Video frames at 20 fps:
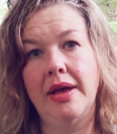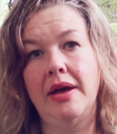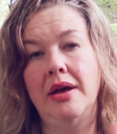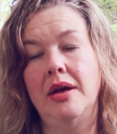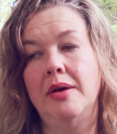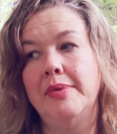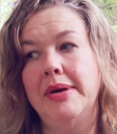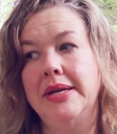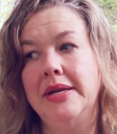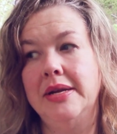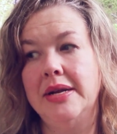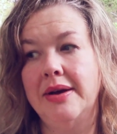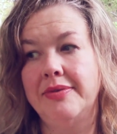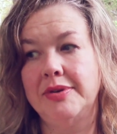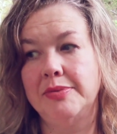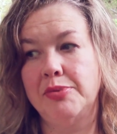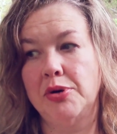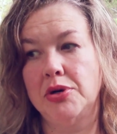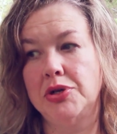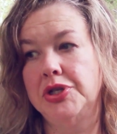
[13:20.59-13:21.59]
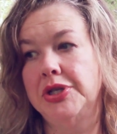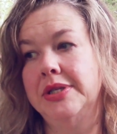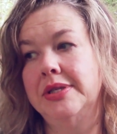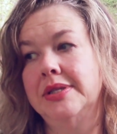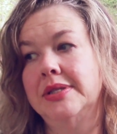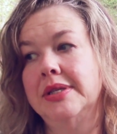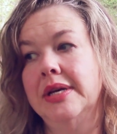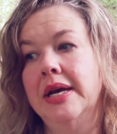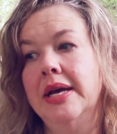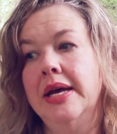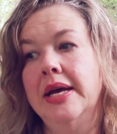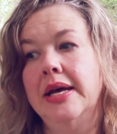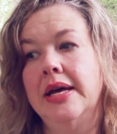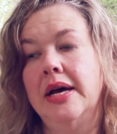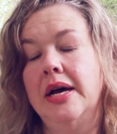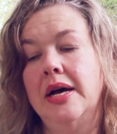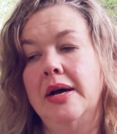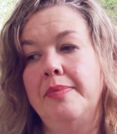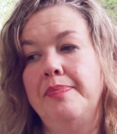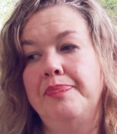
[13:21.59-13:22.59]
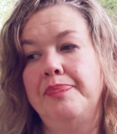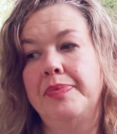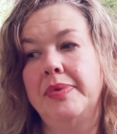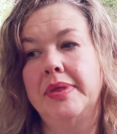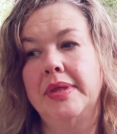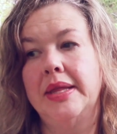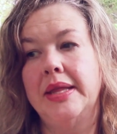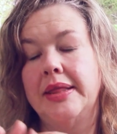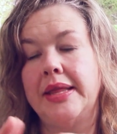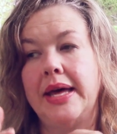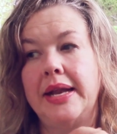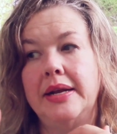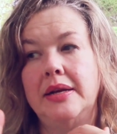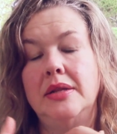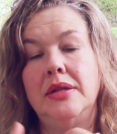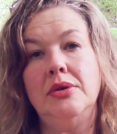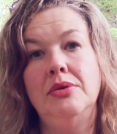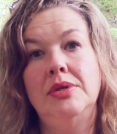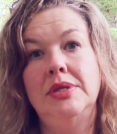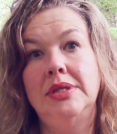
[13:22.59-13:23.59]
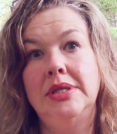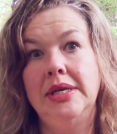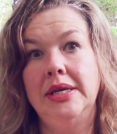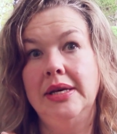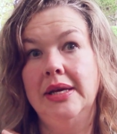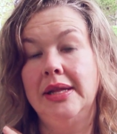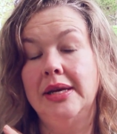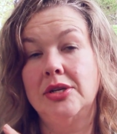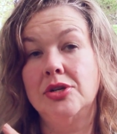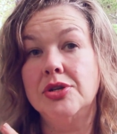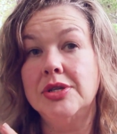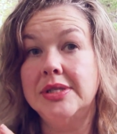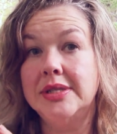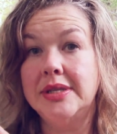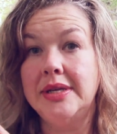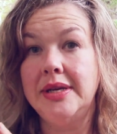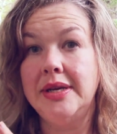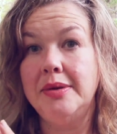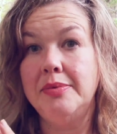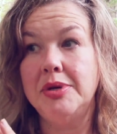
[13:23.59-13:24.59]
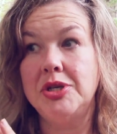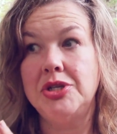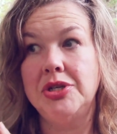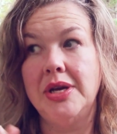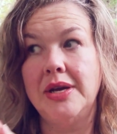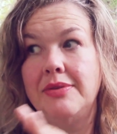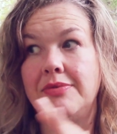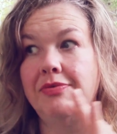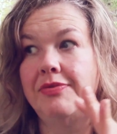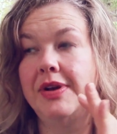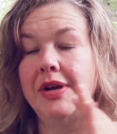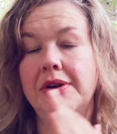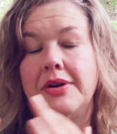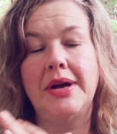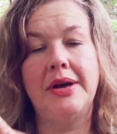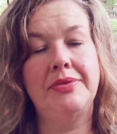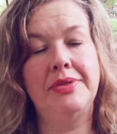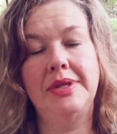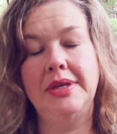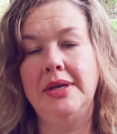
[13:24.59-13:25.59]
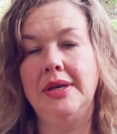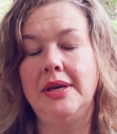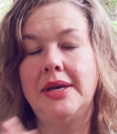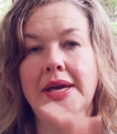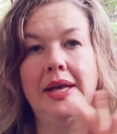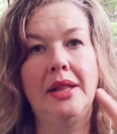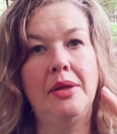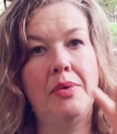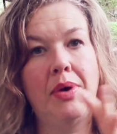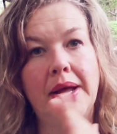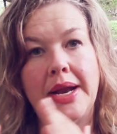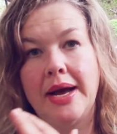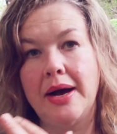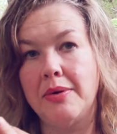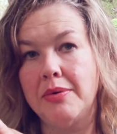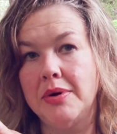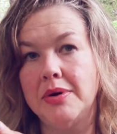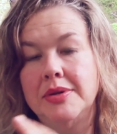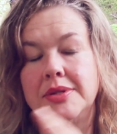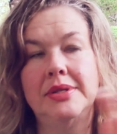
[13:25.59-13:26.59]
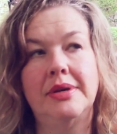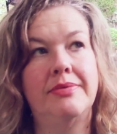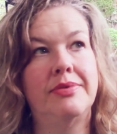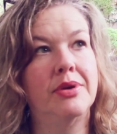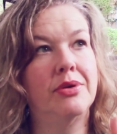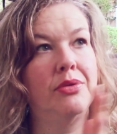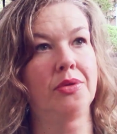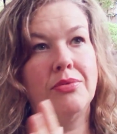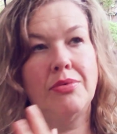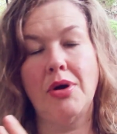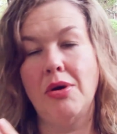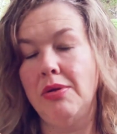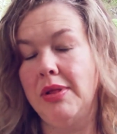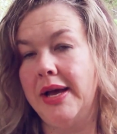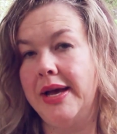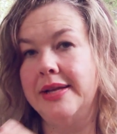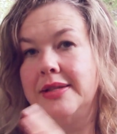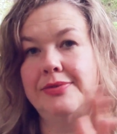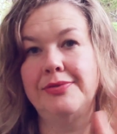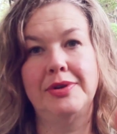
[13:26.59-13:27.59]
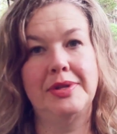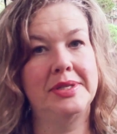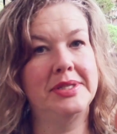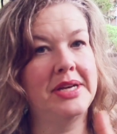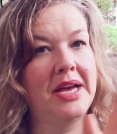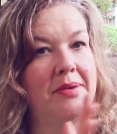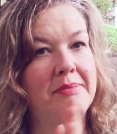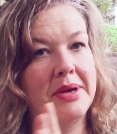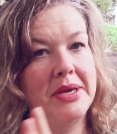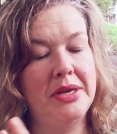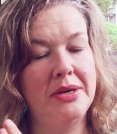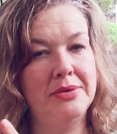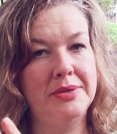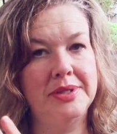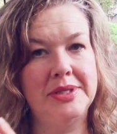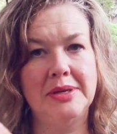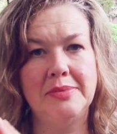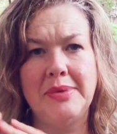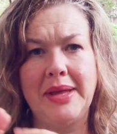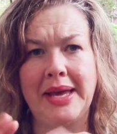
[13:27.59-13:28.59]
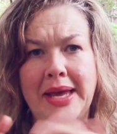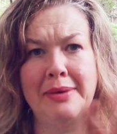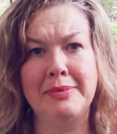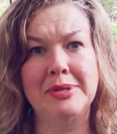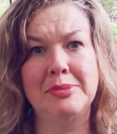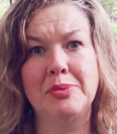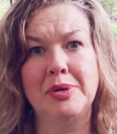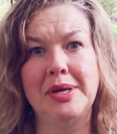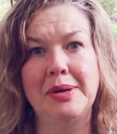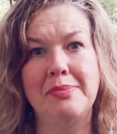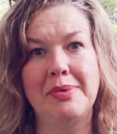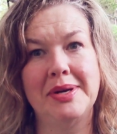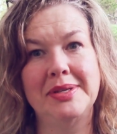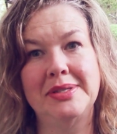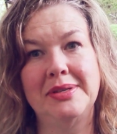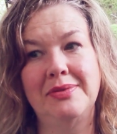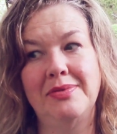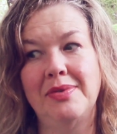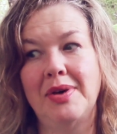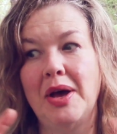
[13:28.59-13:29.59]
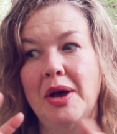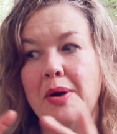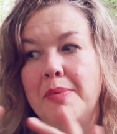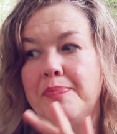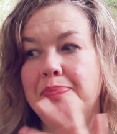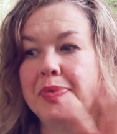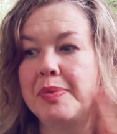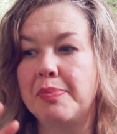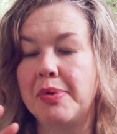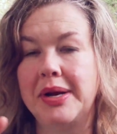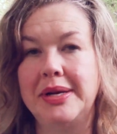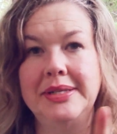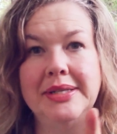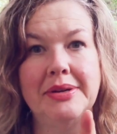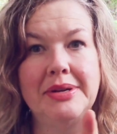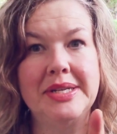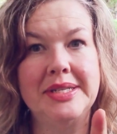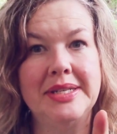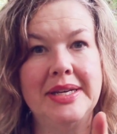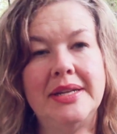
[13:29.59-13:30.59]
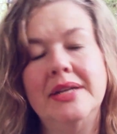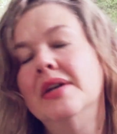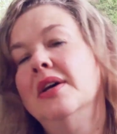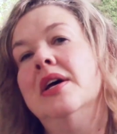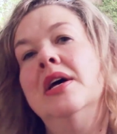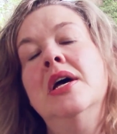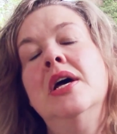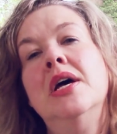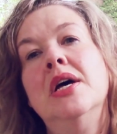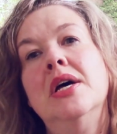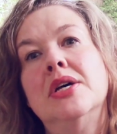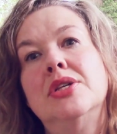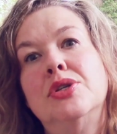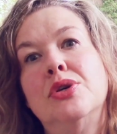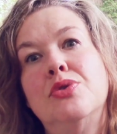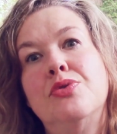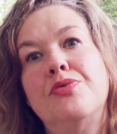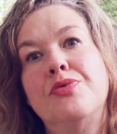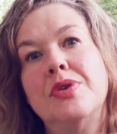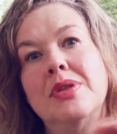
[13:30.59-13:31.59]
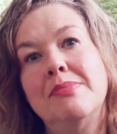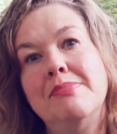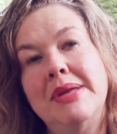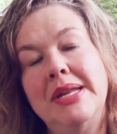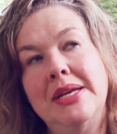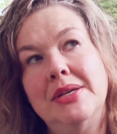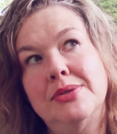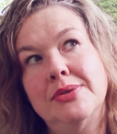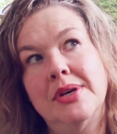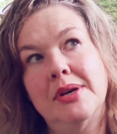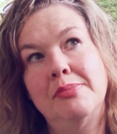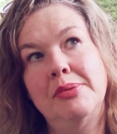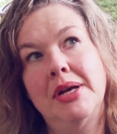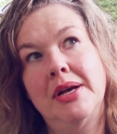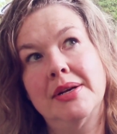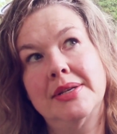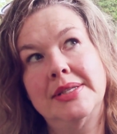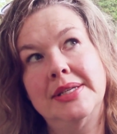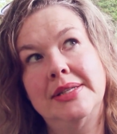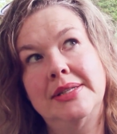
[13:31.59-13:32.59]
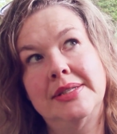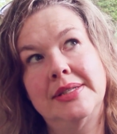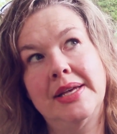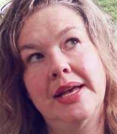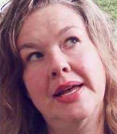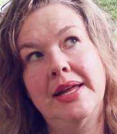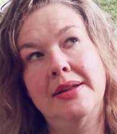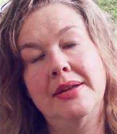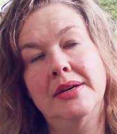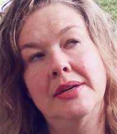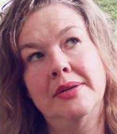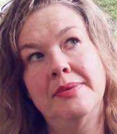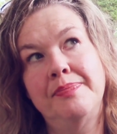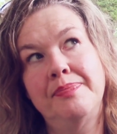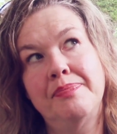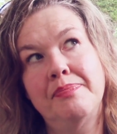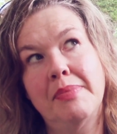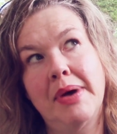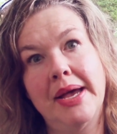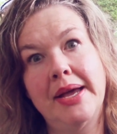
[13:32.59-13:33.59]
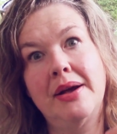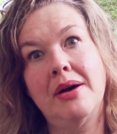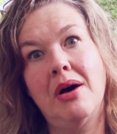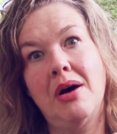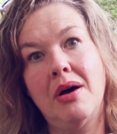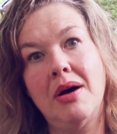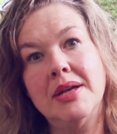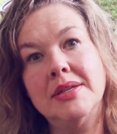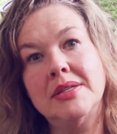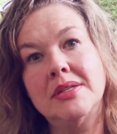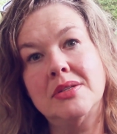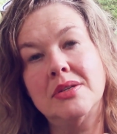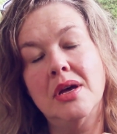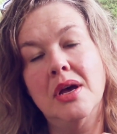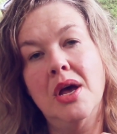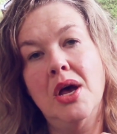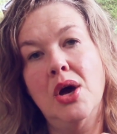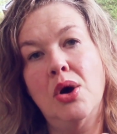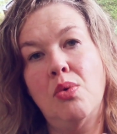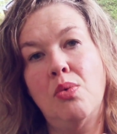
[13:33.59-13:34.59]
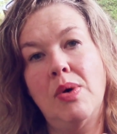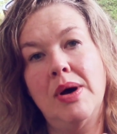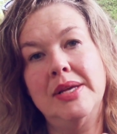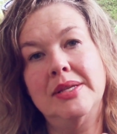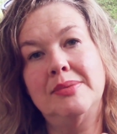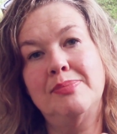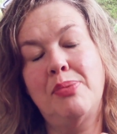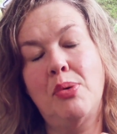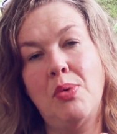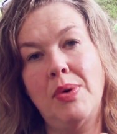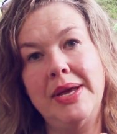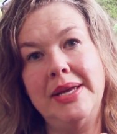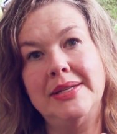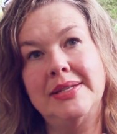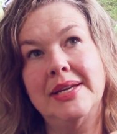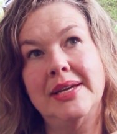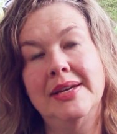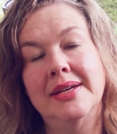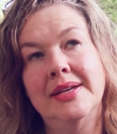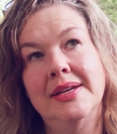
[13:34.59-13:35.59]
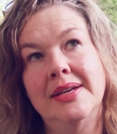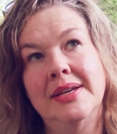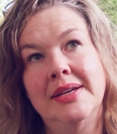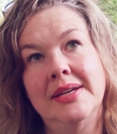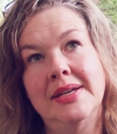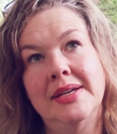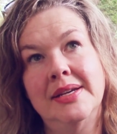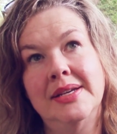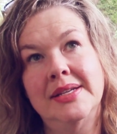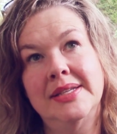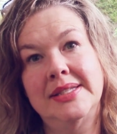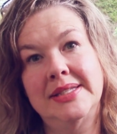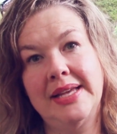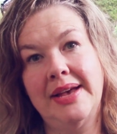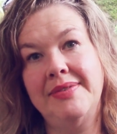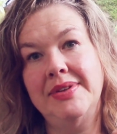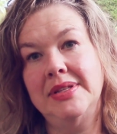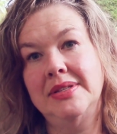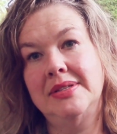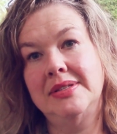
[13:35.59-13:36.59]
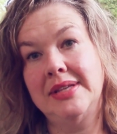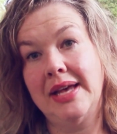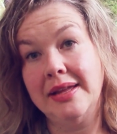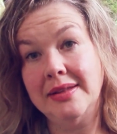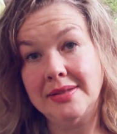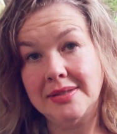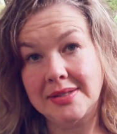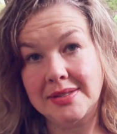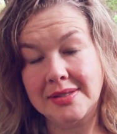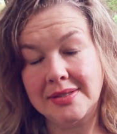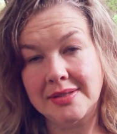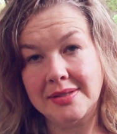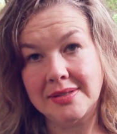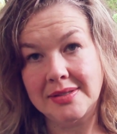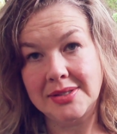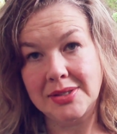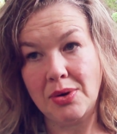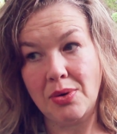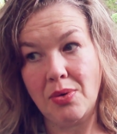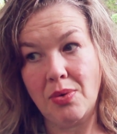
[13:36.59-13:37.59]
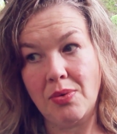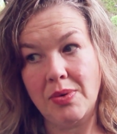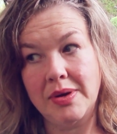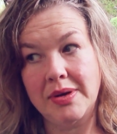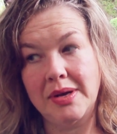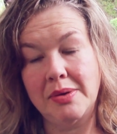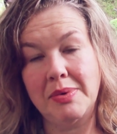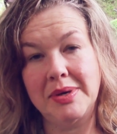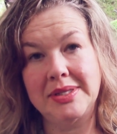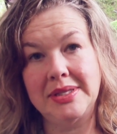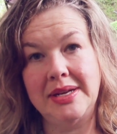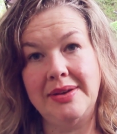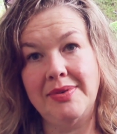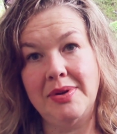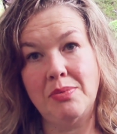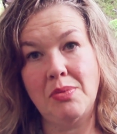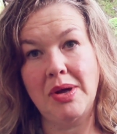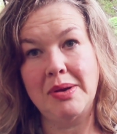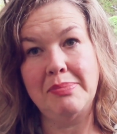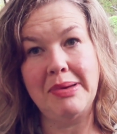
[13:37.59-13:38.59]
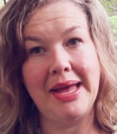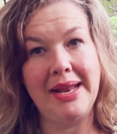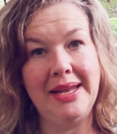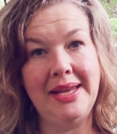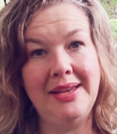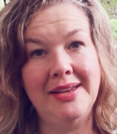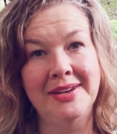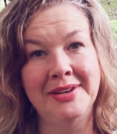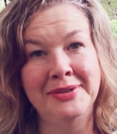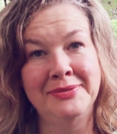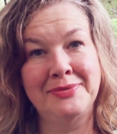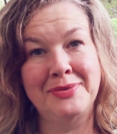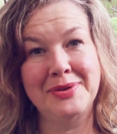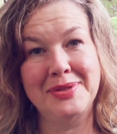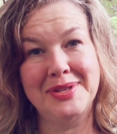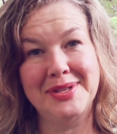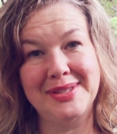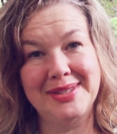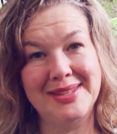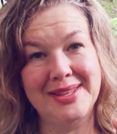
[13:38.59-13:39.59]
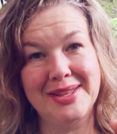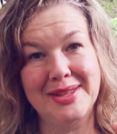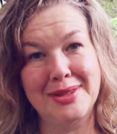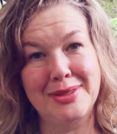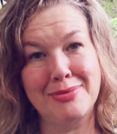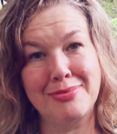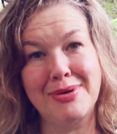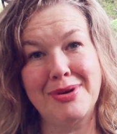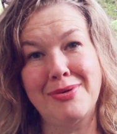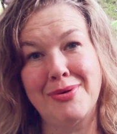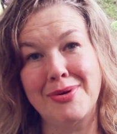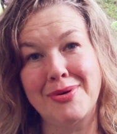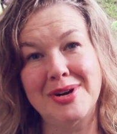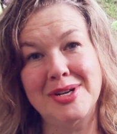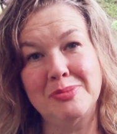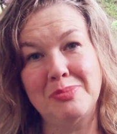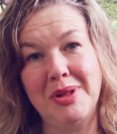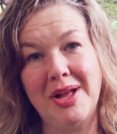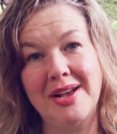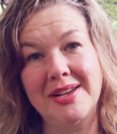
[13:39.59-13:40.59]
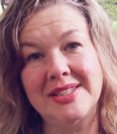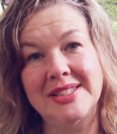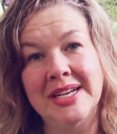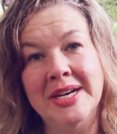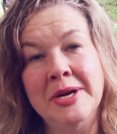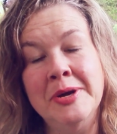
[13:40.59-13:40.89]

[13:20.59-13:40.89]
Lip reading: I didn't have to purchase. That includes the electricity, which it figured out the kilowatt hours of the grow lights for the time I used them. Like, it was pretty impressive, the breakdown it did. So for the mini soil blocks, it said my cost was 0.7 cents. So it wasn't even 1 penny for the 3/4 inch blocks.